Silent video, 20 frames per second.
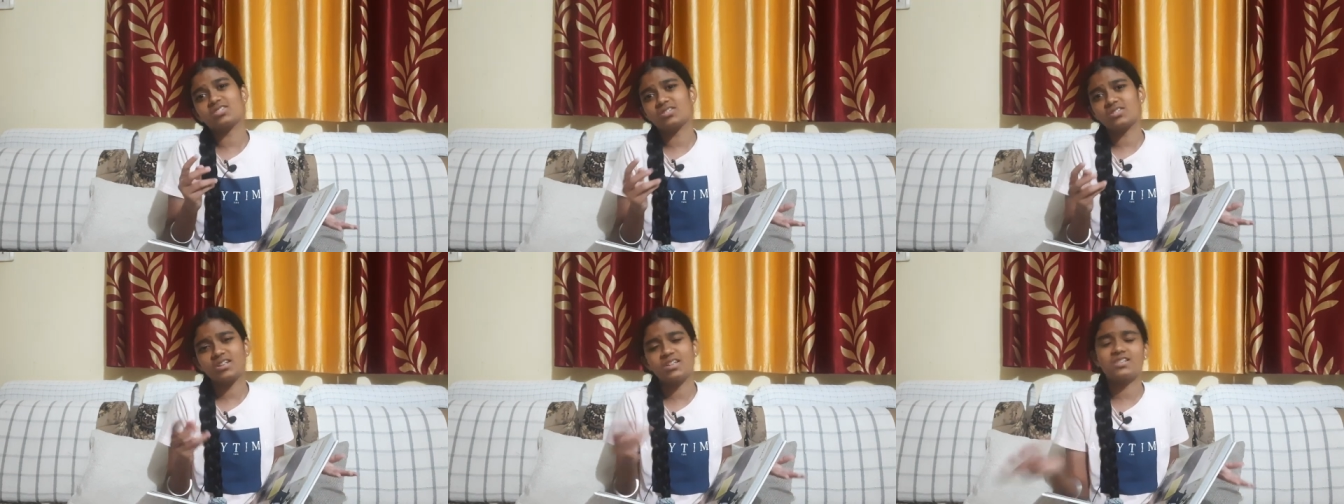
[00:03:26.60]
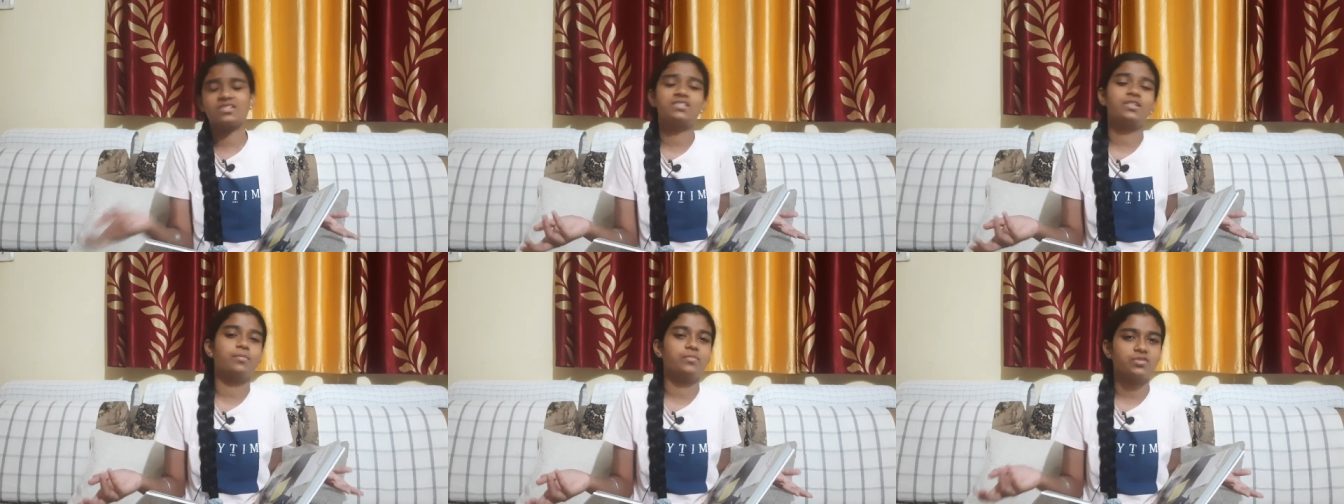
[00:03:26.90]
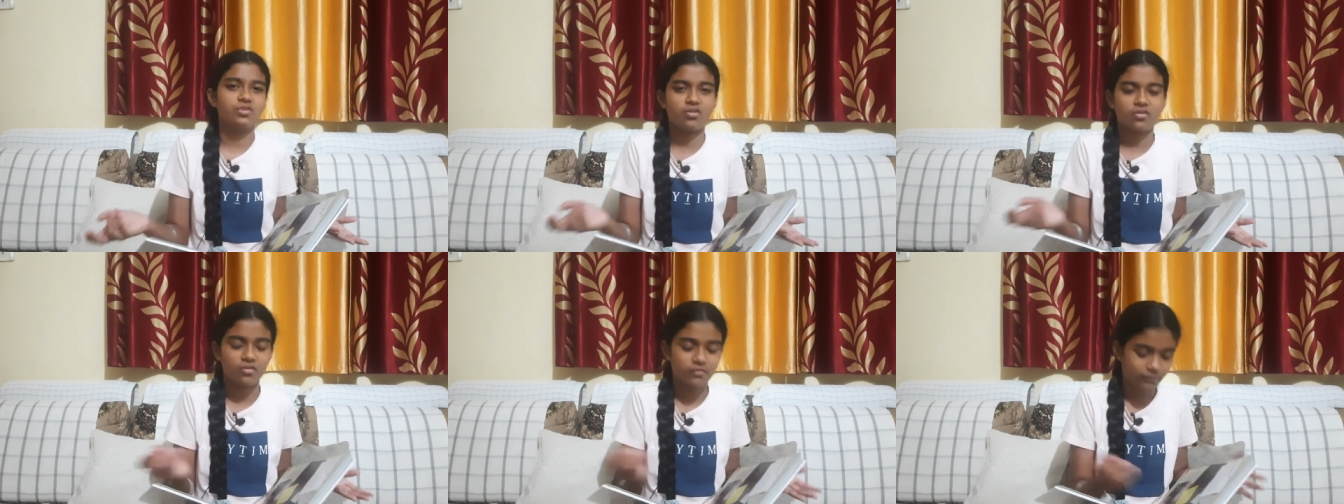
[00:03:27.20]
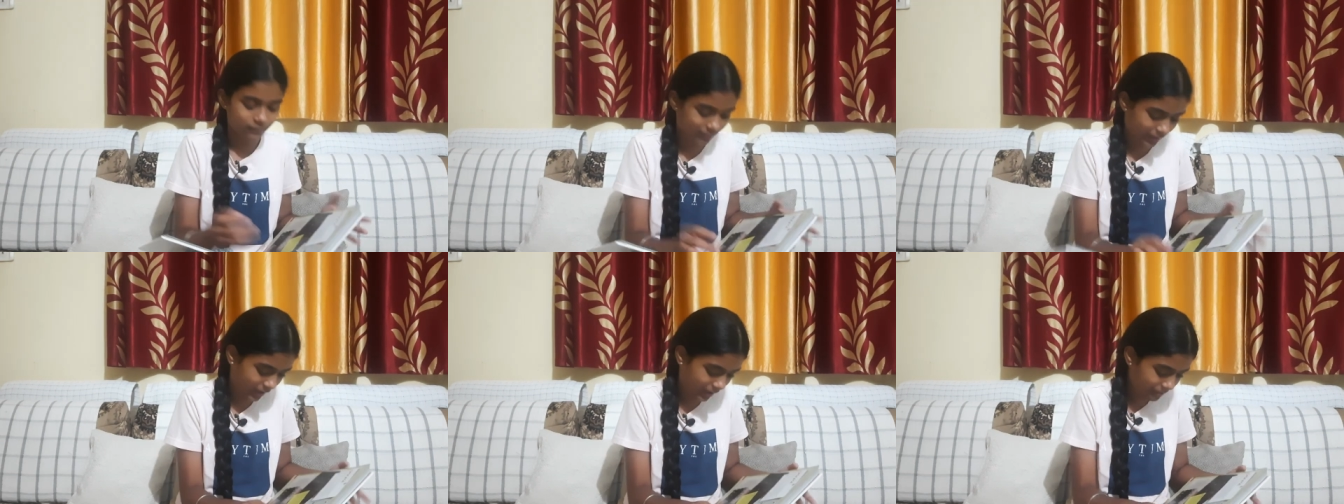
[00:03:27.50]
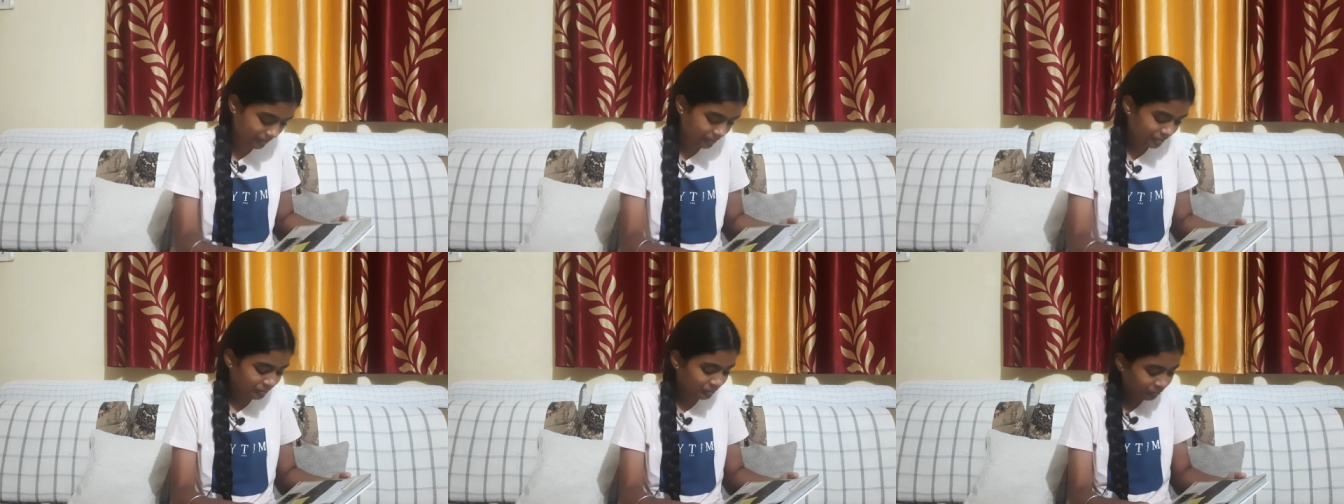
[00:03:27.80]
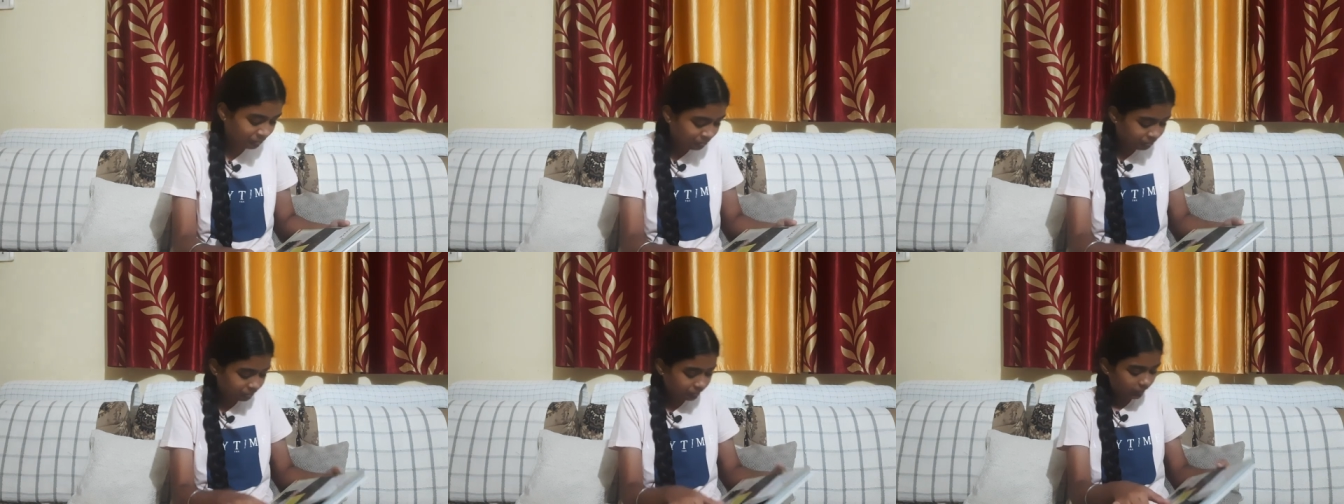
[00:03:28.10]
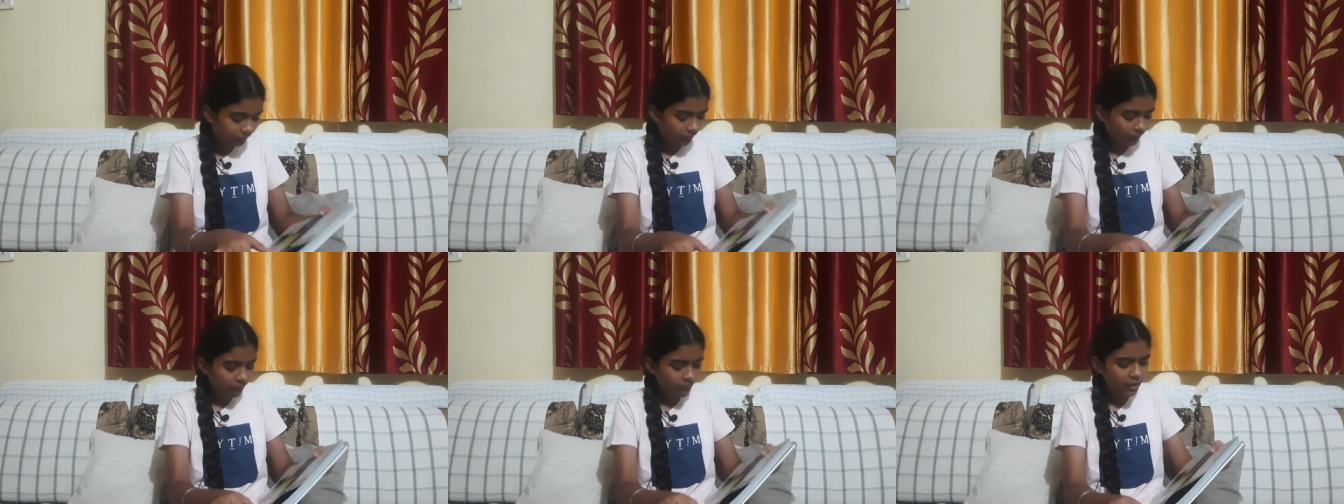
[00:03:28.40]
in some sort of way.
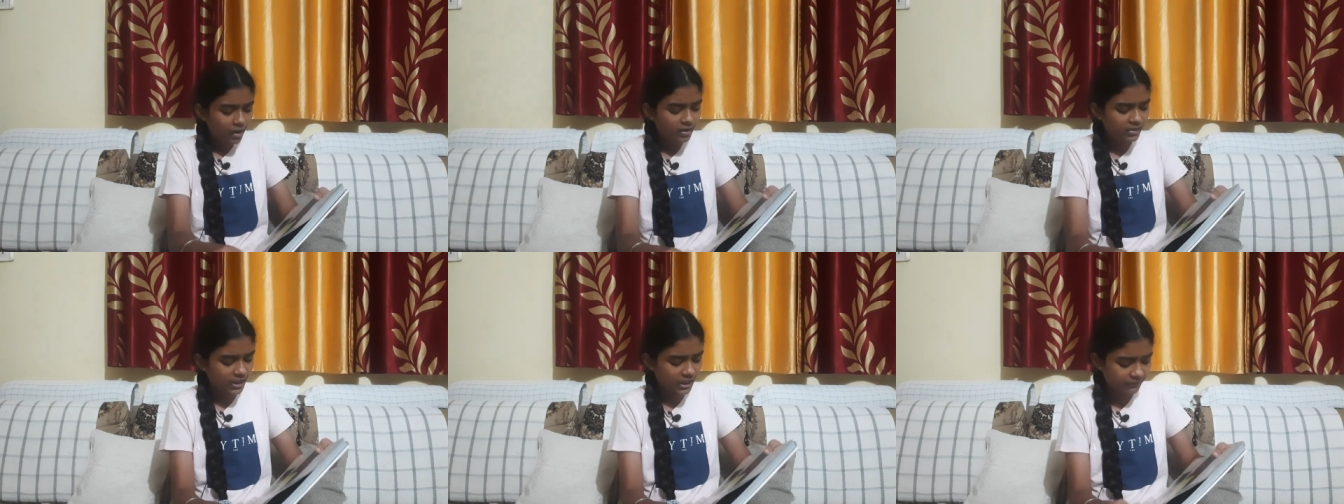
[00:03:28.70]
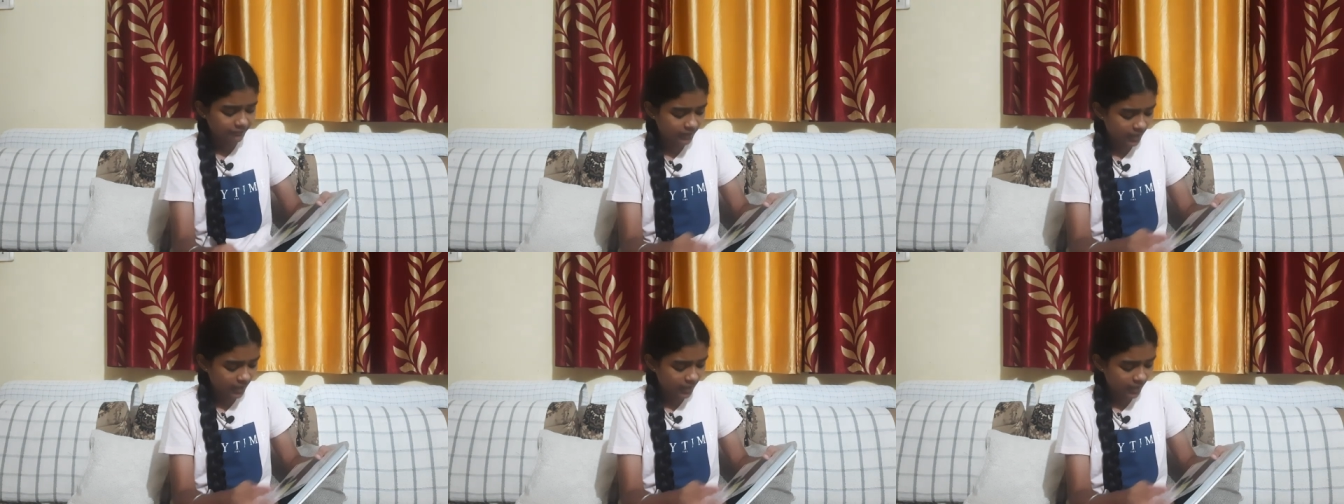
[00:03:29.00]
Then